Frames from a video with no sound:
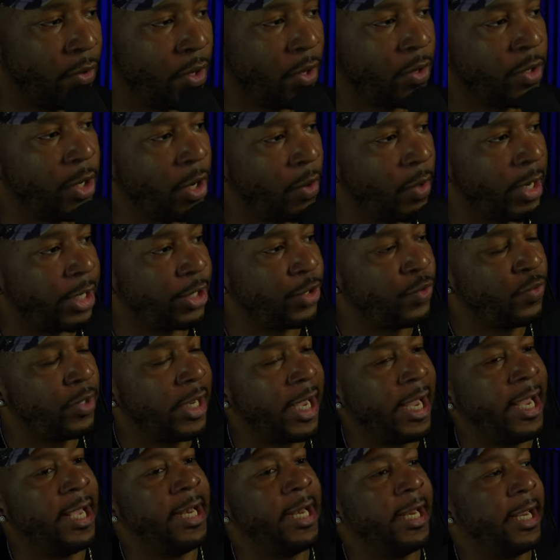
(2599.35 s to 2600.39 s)
You don't know that
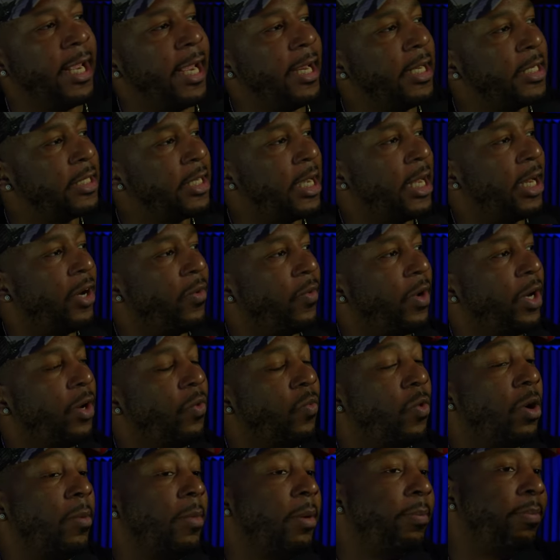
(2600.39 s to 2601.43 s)
you can and can't
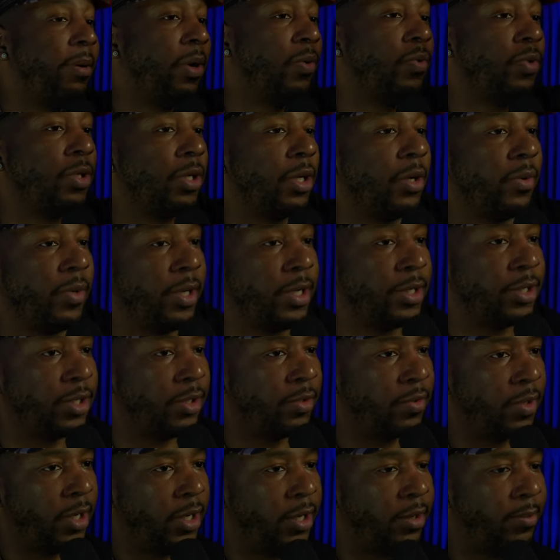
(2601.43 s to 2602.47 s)
tolerate a woman posted on
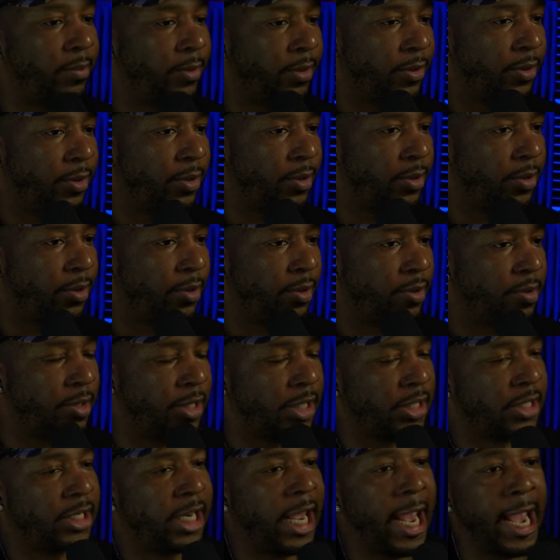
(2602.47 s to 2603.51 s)
Instagram
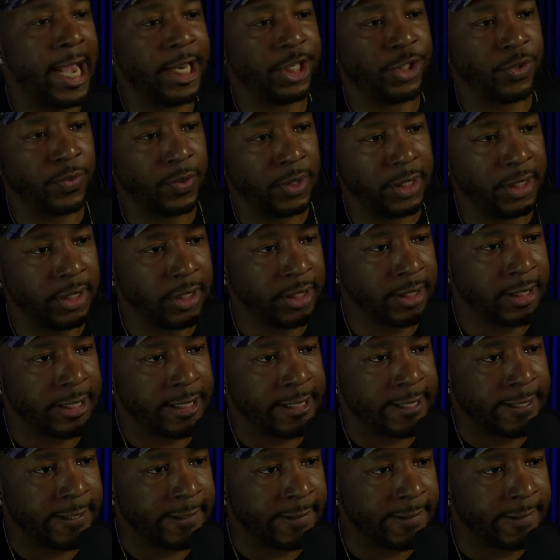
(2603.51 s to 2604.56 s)
just casually.
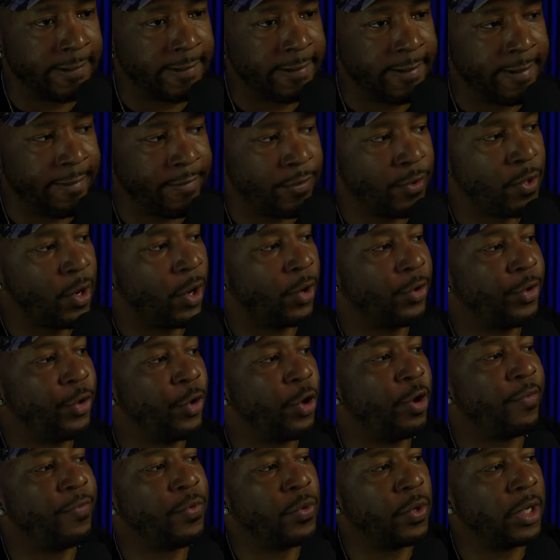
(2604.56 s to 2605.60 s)
You
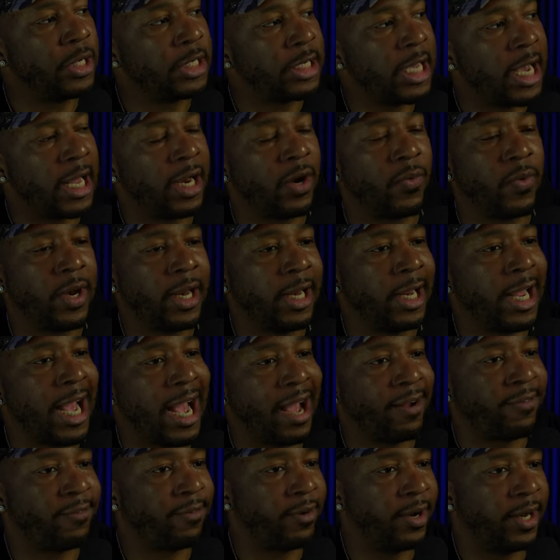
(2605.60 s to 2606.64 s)
don't know if you can tolerate
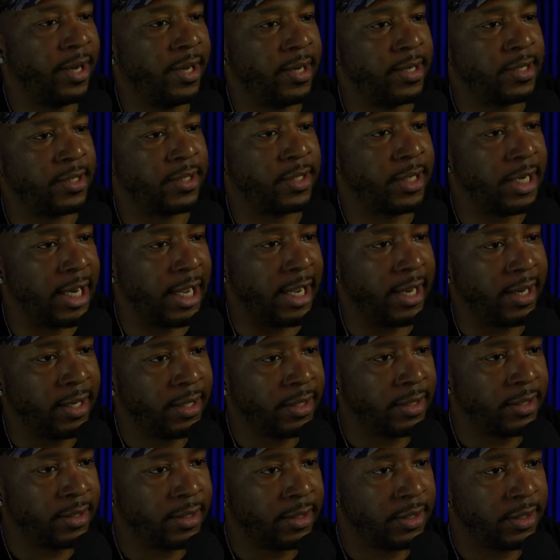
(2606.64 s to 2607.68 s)
guy friends or
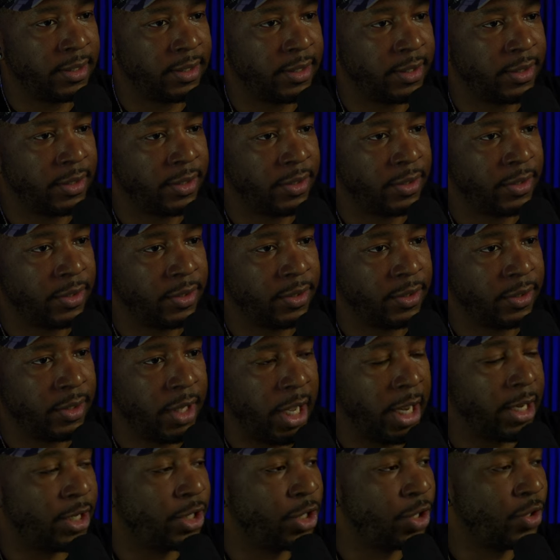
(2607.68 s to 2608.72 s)
not
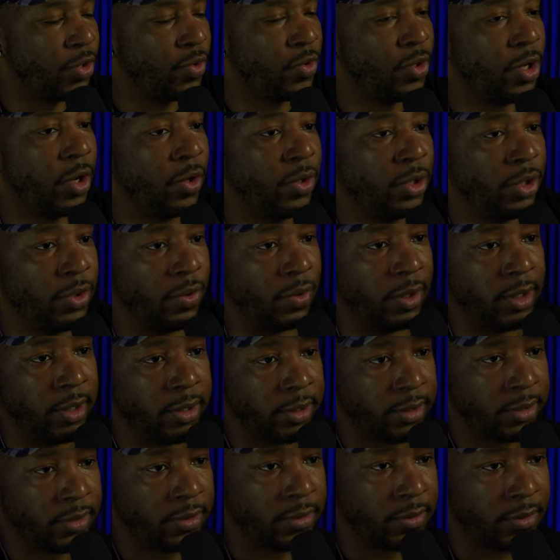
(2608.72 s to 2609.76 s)
until you go
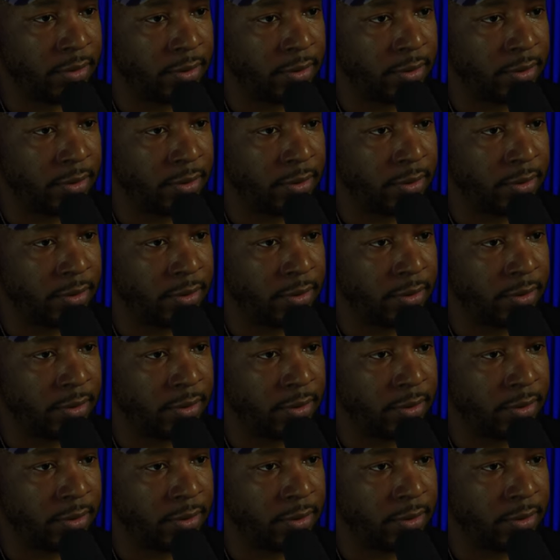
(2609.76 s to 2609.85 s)
do it.